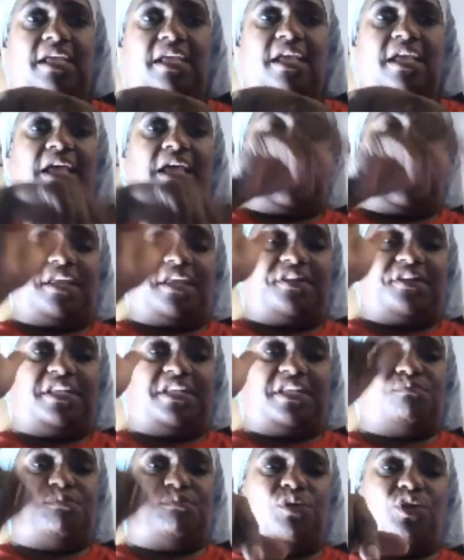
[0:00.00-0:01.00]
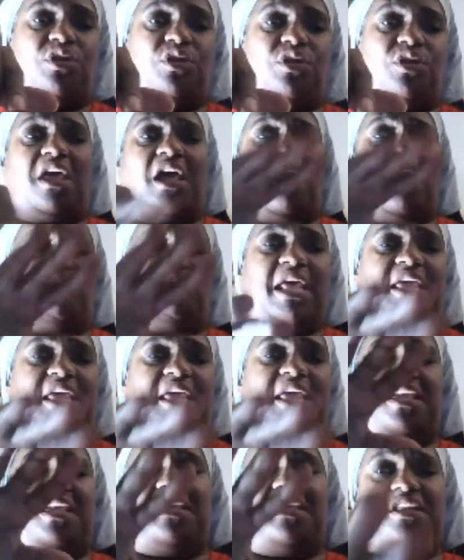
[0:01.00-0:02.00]
and this morning I'm like
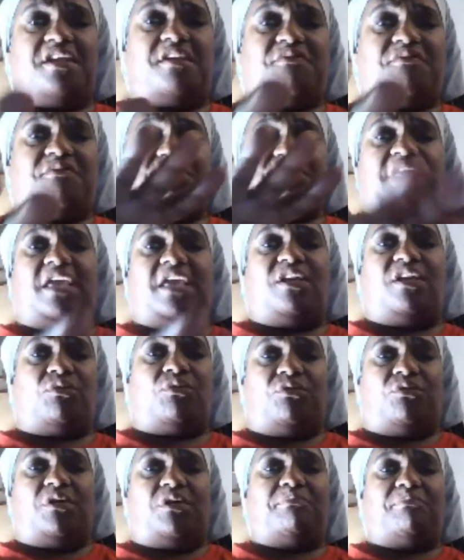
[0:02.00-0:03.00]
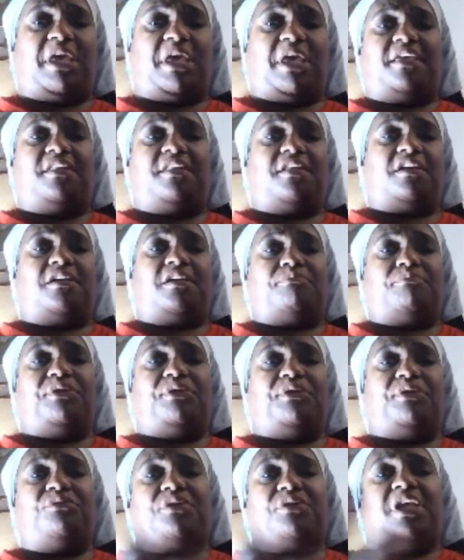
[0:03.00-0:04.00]
getting everything going back in the
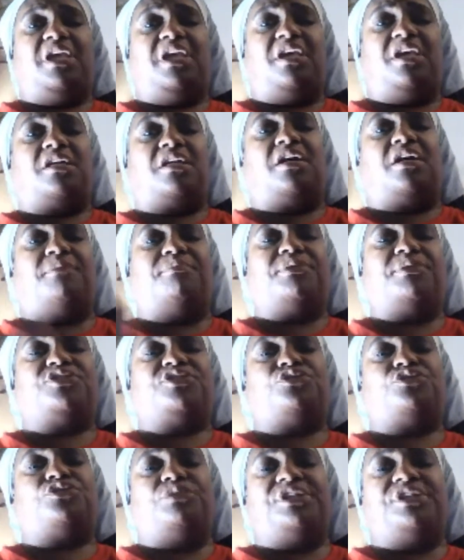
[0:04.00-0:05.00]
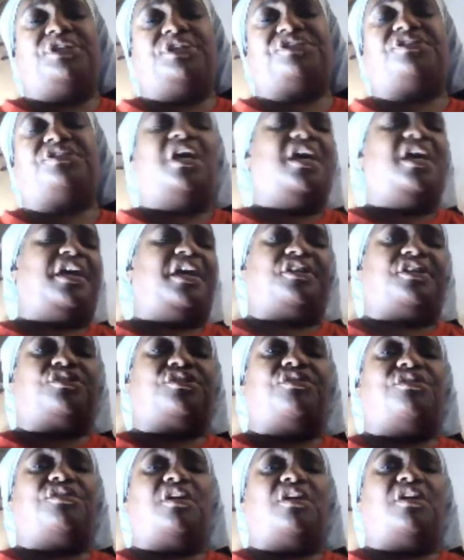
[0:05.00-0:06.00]
computer. Hit a couple switches and turn
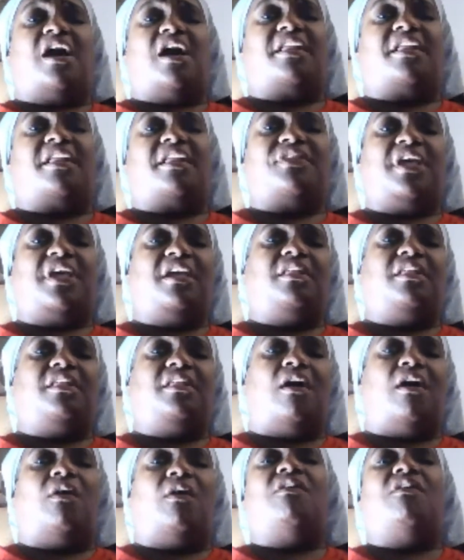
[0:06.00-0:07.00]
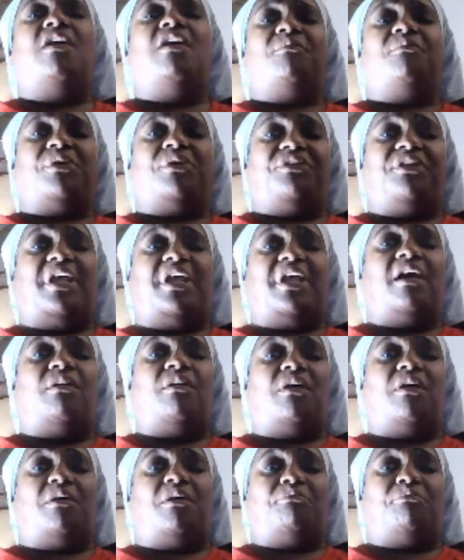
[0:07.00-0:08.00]
a lot of things off. But now
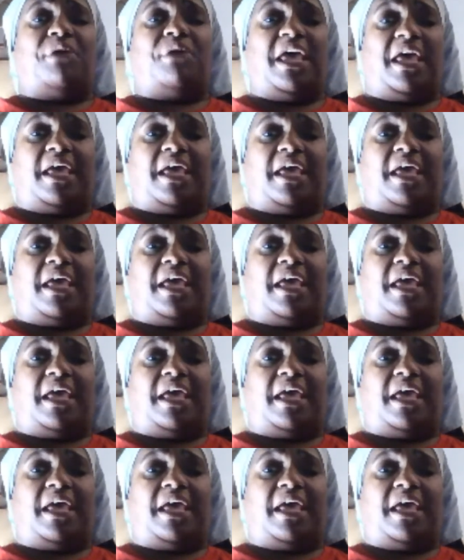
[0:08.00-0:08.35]
I'm back.